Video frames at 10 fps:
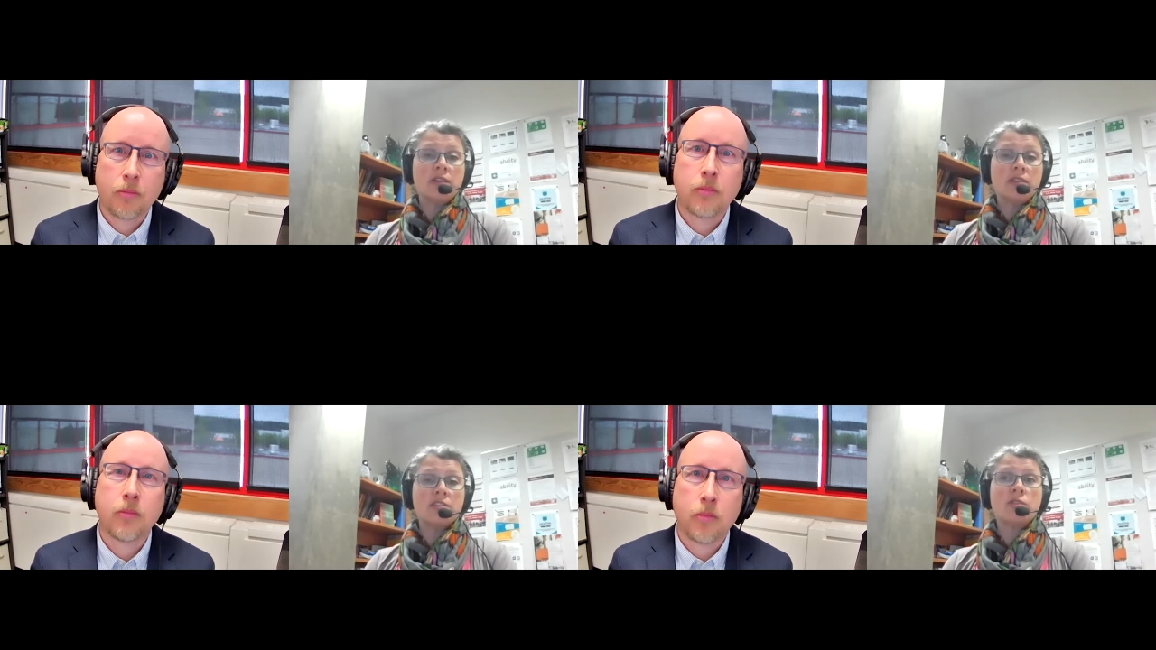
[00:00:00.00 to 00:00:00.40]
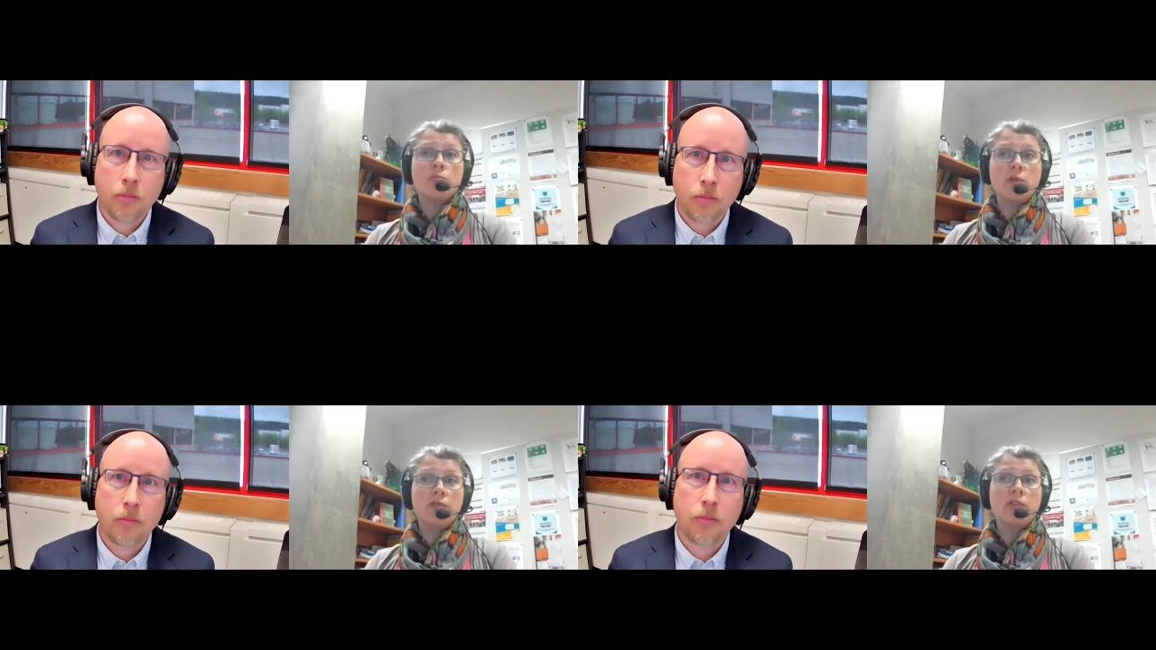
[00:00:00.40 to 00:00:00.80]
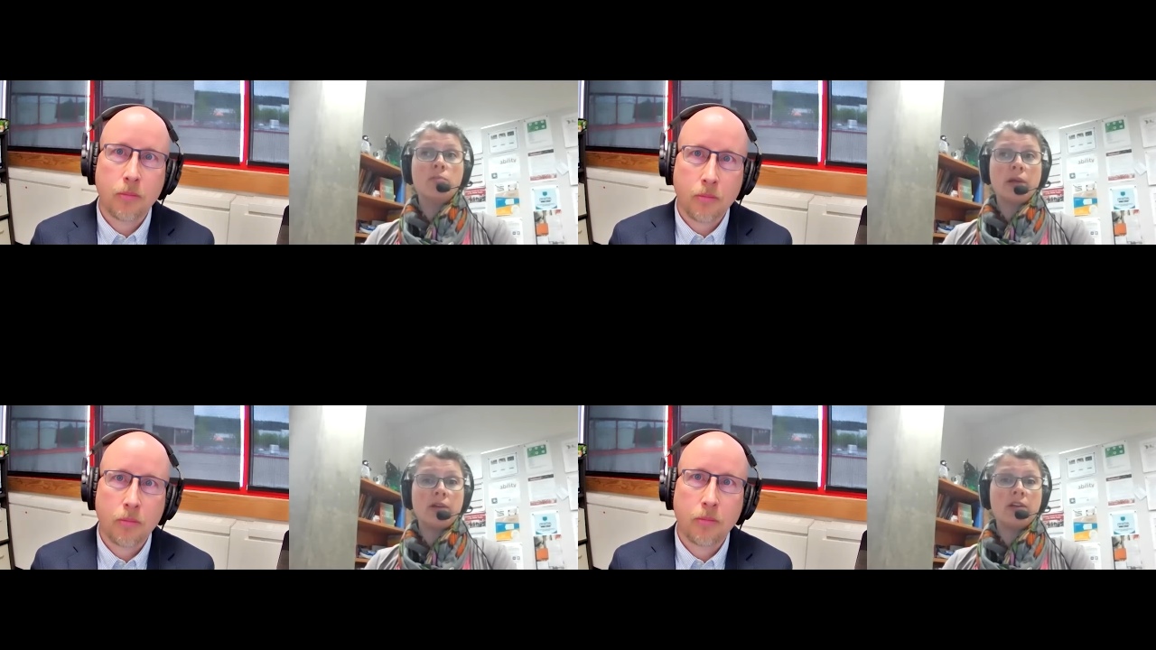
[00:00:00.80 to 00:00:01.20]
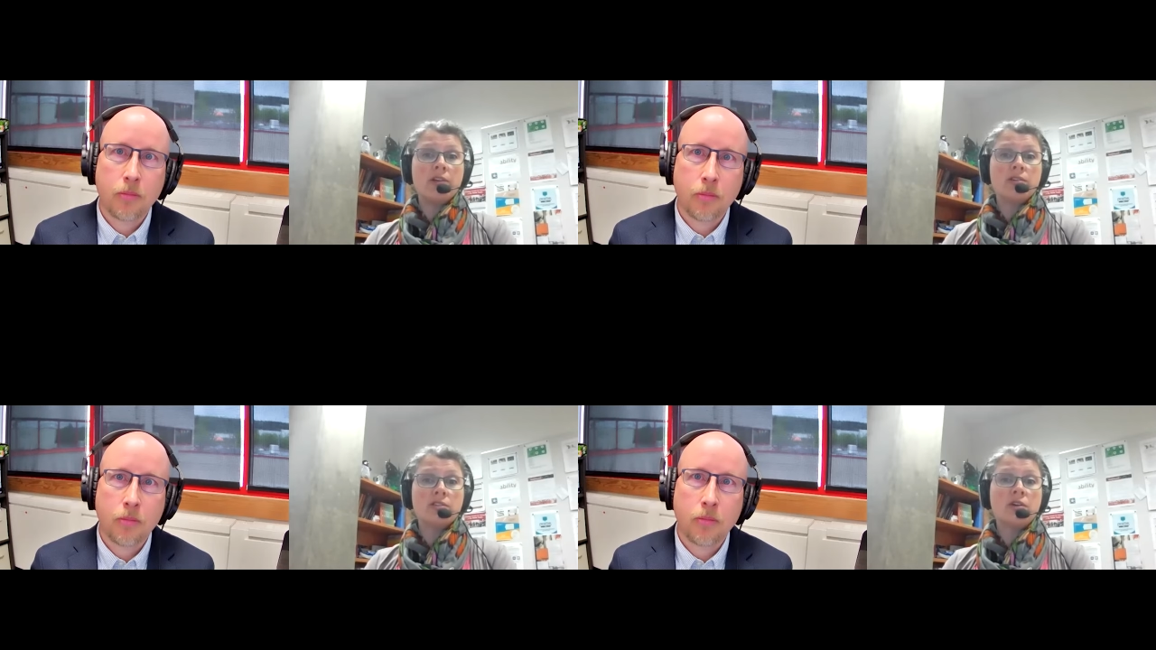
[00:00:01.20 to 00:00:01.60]
Speaker 1: is the removal of
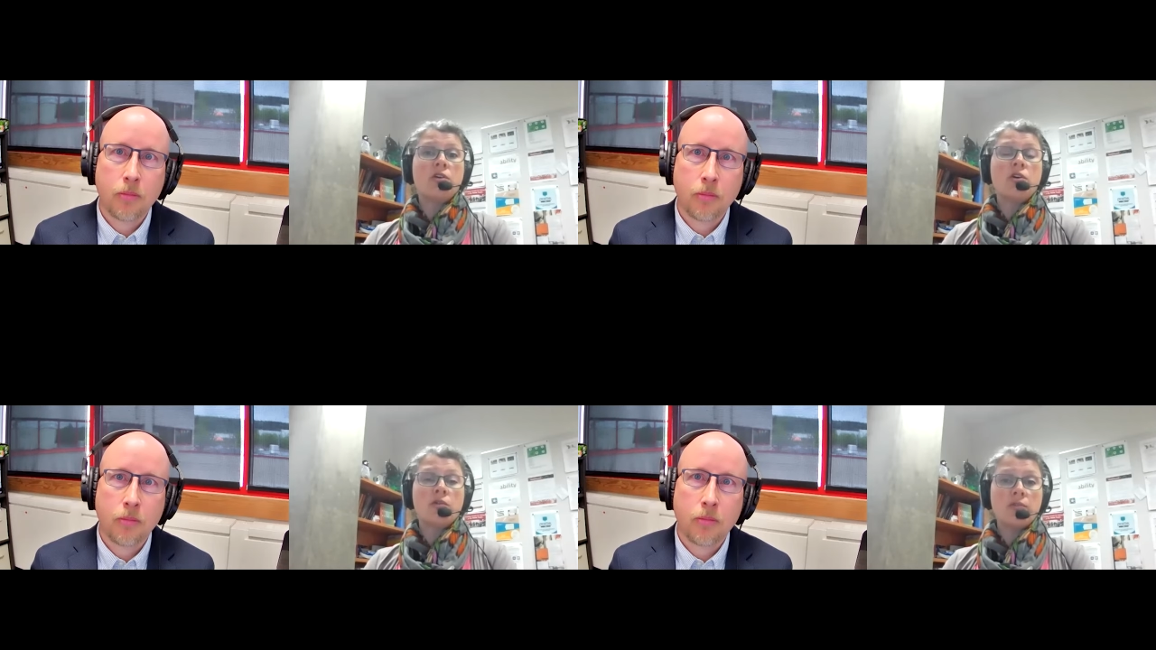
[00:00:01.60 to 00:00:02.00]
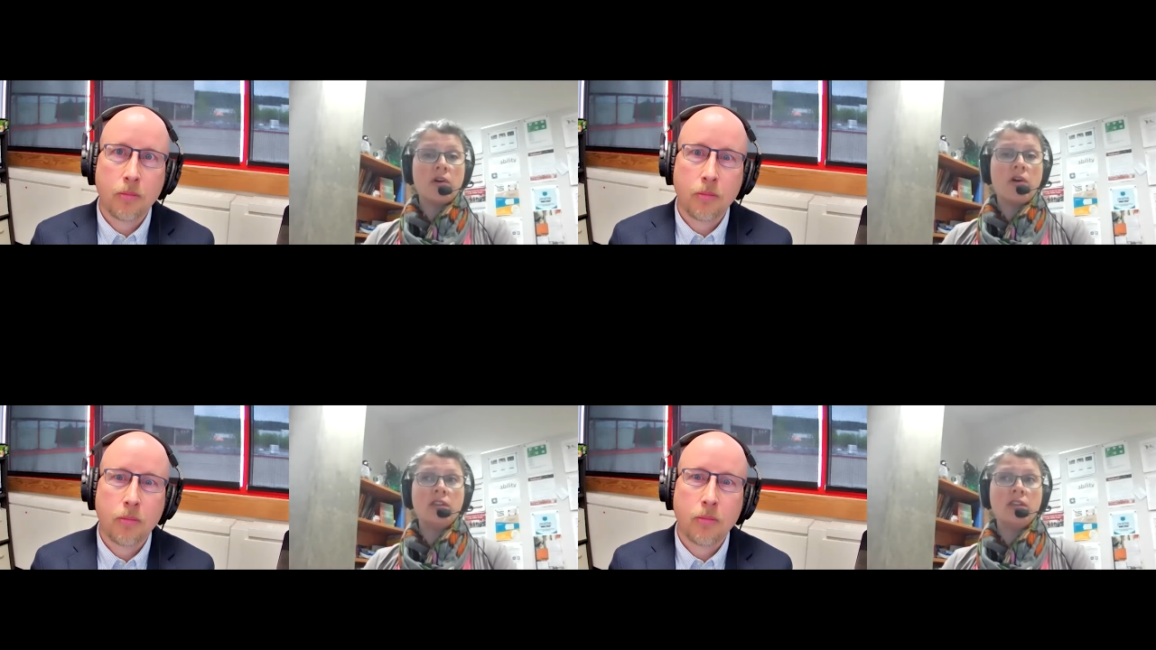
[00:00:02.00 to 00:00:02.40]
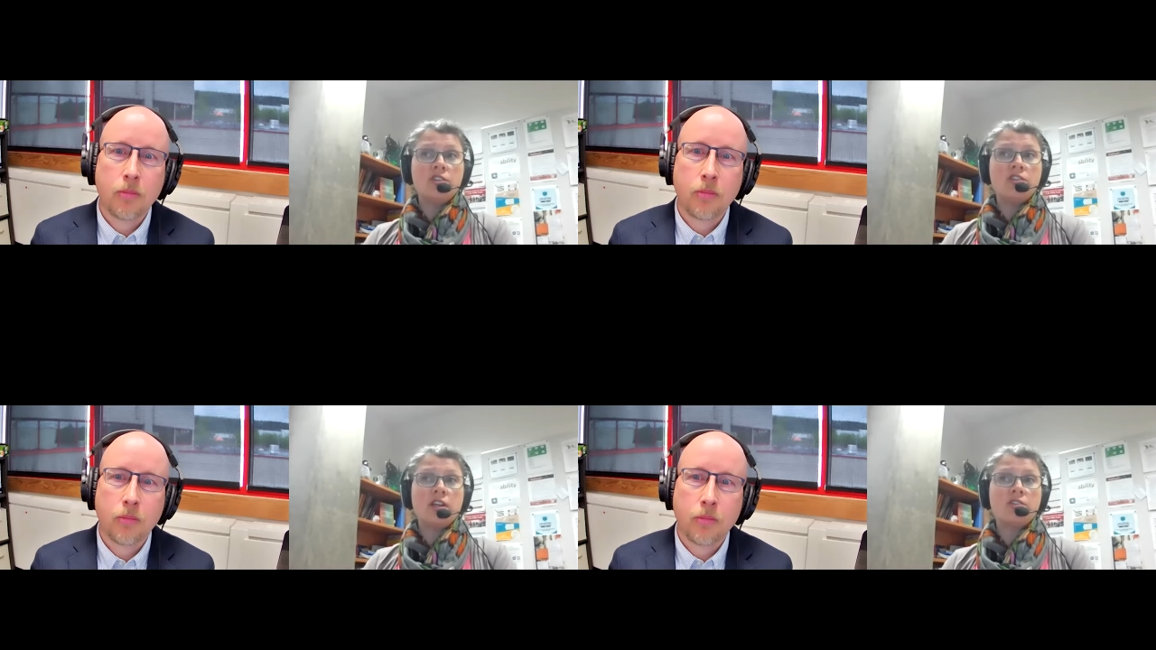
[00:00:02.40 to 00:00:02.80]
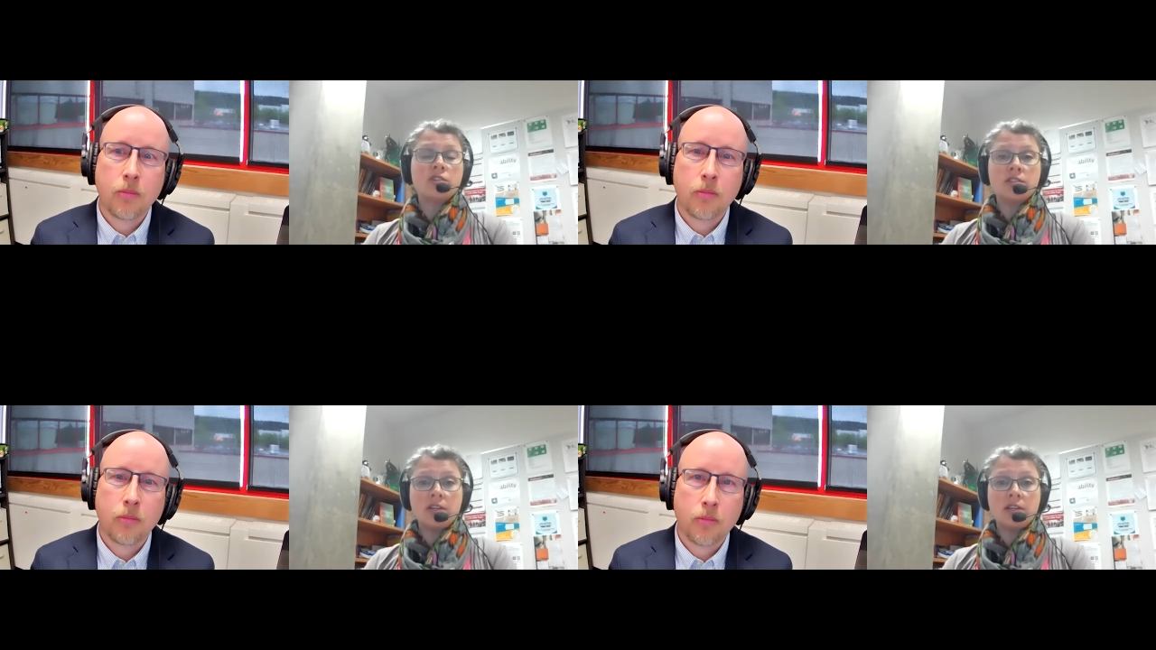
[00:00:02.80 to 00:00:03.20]
barriers overall in the educational
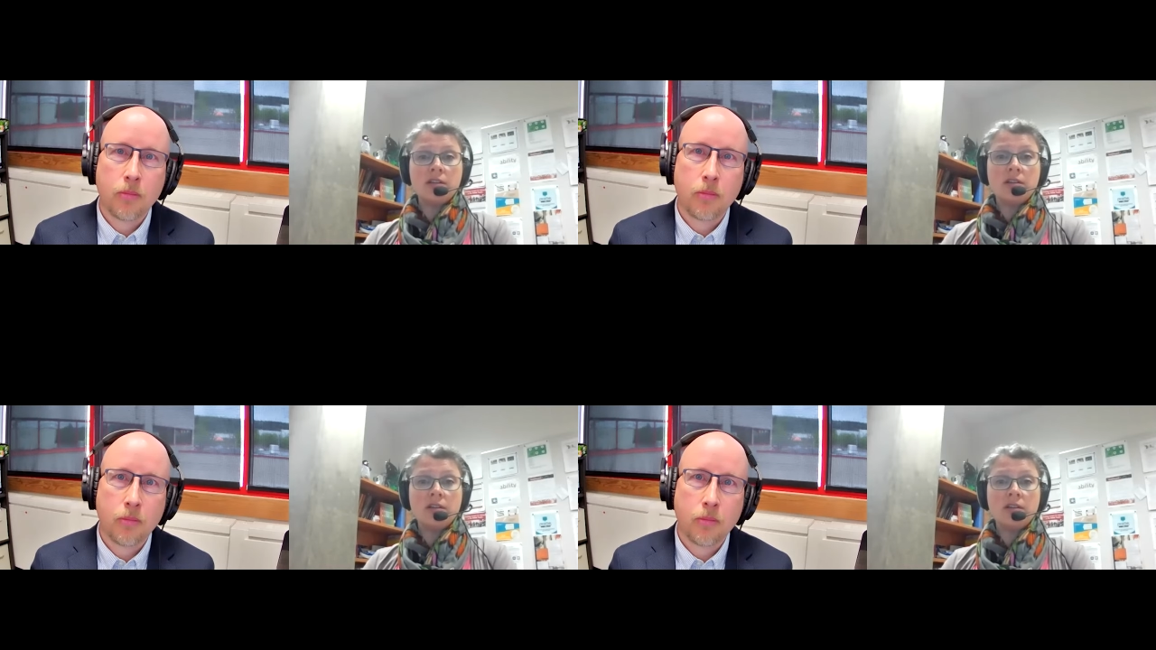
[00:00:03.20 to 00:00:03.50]
setting.